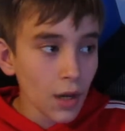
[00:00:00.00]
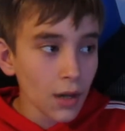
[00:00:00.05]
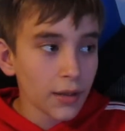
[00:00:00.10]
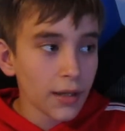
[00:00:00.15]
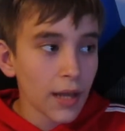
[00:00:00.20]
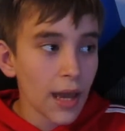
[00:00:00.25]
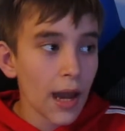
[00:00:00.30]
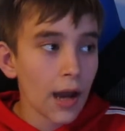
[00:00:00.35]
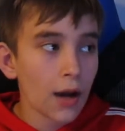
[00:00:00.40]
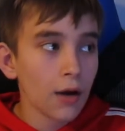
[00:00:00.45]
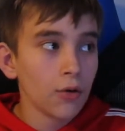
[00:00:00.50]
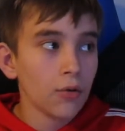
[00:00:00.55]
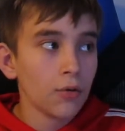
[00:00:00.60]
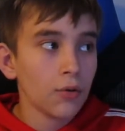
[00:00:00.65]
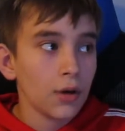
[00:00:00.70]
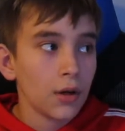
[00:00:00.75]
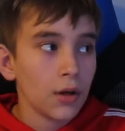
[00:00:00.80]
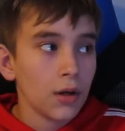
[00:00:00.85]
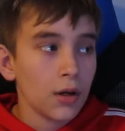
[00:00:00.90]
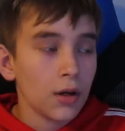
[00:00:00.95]
Now,
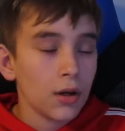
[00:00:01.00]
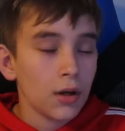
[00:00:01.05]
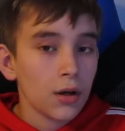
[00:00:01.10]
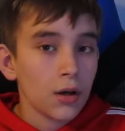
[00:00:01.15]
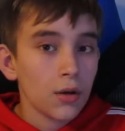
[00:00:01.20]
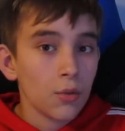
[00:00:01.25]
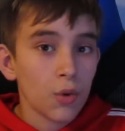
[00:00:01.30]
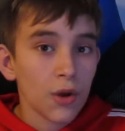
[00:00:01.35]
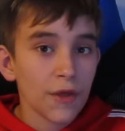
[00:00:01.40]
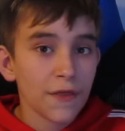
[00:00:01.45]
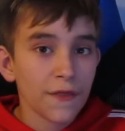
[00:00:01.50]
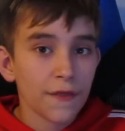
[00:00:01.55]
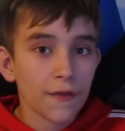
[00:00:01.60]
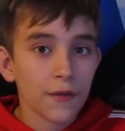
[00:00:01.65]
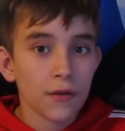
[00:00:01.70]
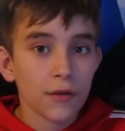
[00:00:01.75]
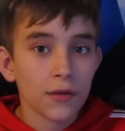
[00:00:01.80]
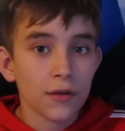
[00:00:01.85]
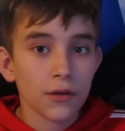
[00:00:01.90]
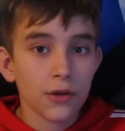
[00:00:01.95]
with
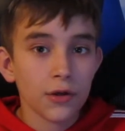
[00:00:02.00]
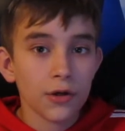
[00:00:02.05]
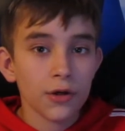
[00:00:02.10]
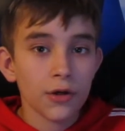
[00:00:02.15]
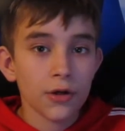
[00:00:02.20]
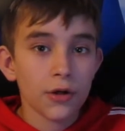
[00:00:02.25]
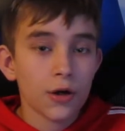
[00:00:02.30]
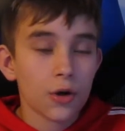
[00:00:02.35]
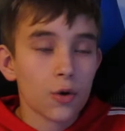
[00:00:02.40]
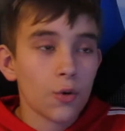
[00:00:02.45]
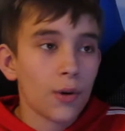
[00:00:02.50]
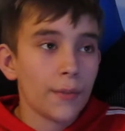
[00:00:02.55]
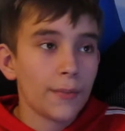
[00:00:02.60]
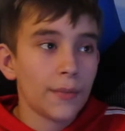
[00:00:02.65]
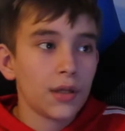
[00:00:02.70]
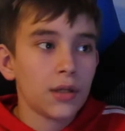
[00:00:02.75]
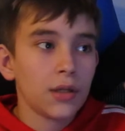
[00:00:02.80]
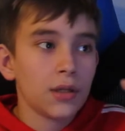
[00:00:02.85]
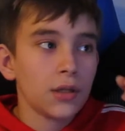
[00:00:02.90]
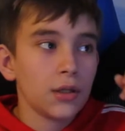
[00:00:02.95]
your
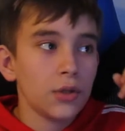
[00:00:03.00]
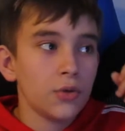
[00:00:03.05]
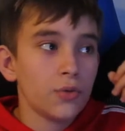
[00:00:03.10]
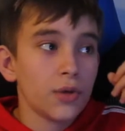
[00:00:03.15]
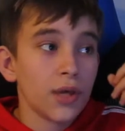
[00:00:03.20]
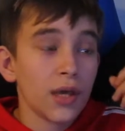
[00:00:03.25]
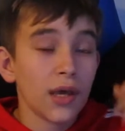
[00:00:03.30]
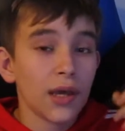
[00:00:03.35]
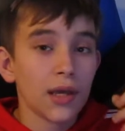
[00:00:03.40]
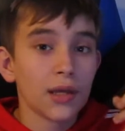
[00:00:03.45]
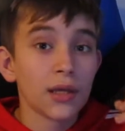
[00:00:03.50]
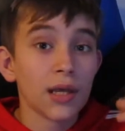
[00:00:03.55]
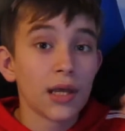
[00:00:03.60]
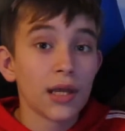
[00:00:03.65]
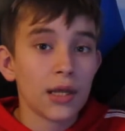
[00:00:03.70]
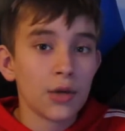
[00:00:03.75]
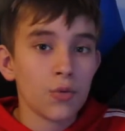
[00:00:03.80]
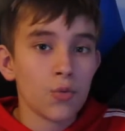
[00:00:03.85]
equipment, you can get a